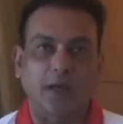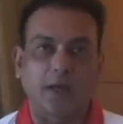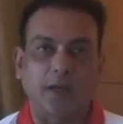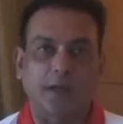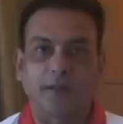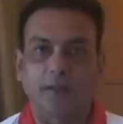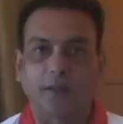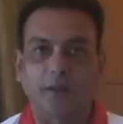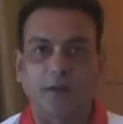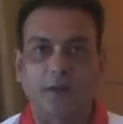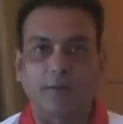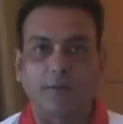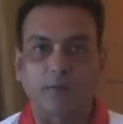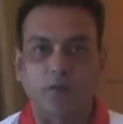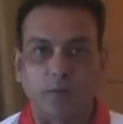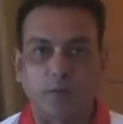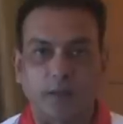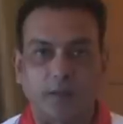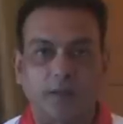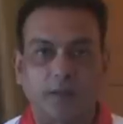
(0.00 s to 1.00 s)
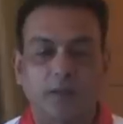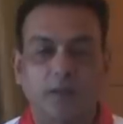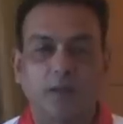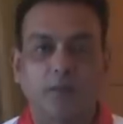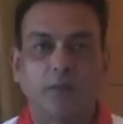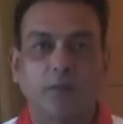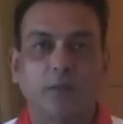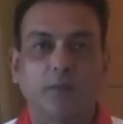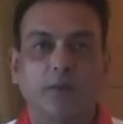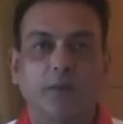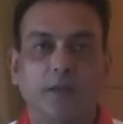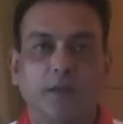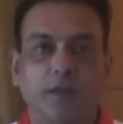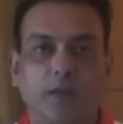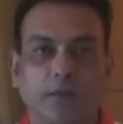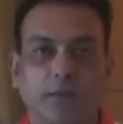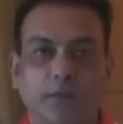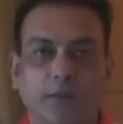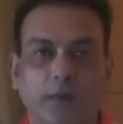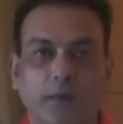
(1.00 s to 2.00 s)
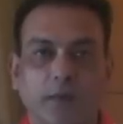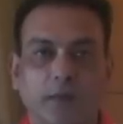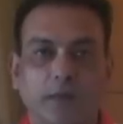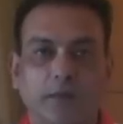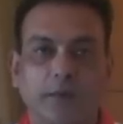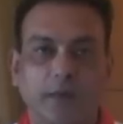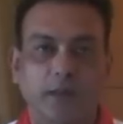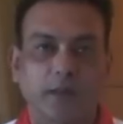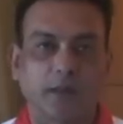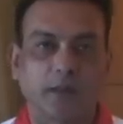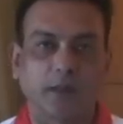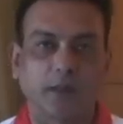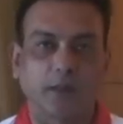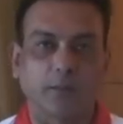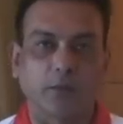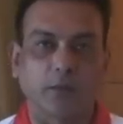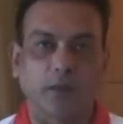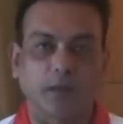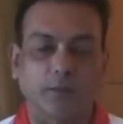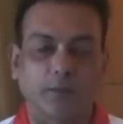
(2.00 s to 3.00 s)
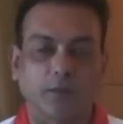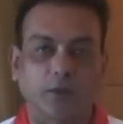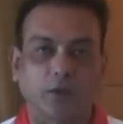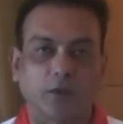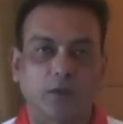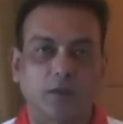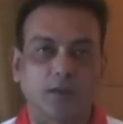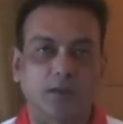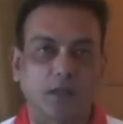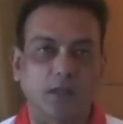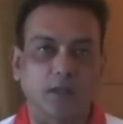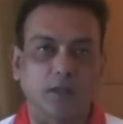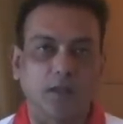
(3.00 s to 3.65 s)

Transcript: I think Graeme Smith will be a very, very key player, because